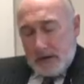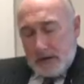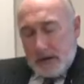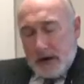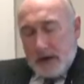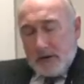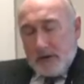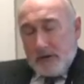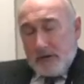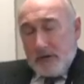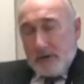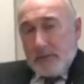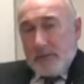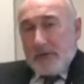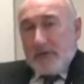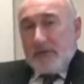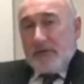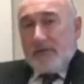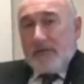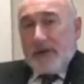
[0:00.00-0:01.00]
Guardianship
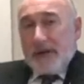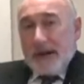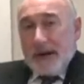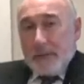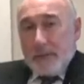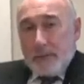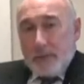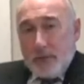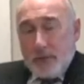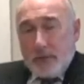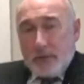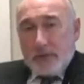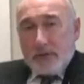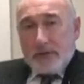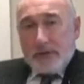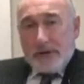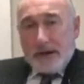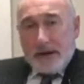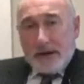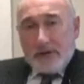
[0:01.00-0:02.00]
is a very
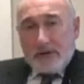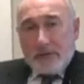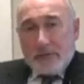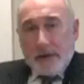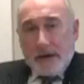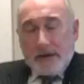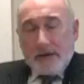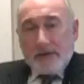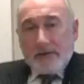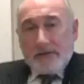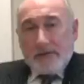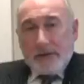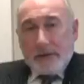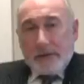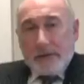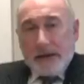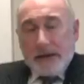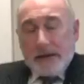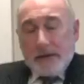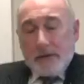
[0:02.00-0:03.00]
important aspect of
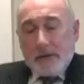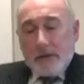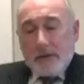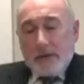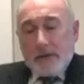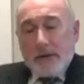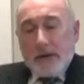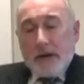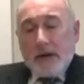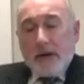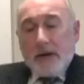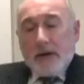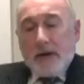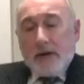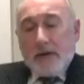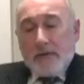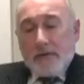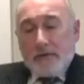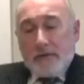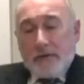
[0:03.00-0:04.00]
family law
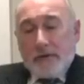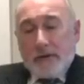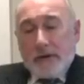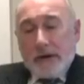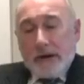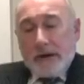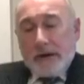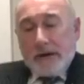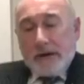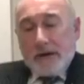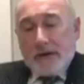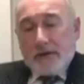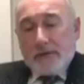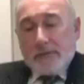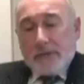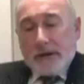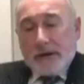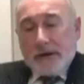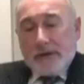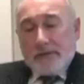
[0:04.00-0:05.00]
for the
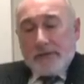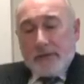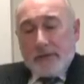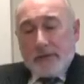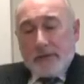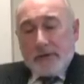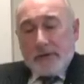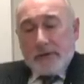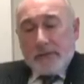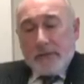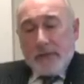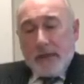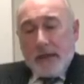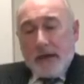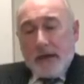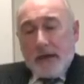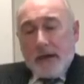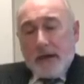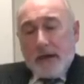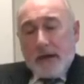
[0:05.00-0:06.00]
unmarried voter,
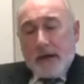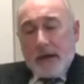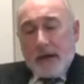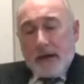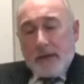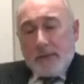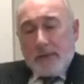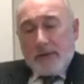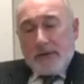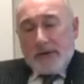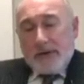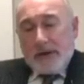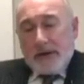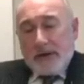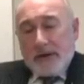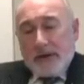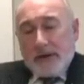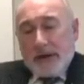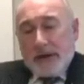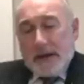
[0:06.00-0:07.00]

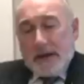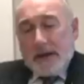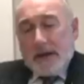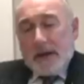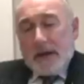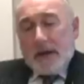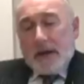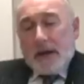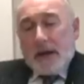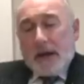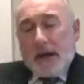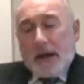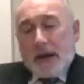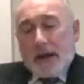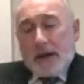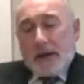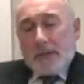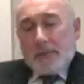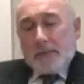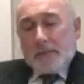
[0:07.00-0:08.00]
particularly
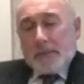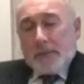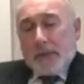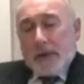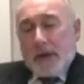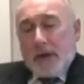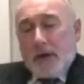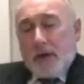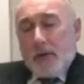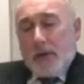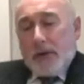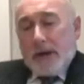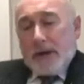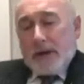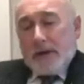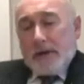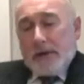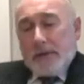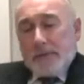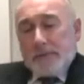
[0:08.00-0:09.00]

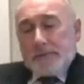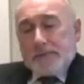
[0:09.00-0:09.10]
when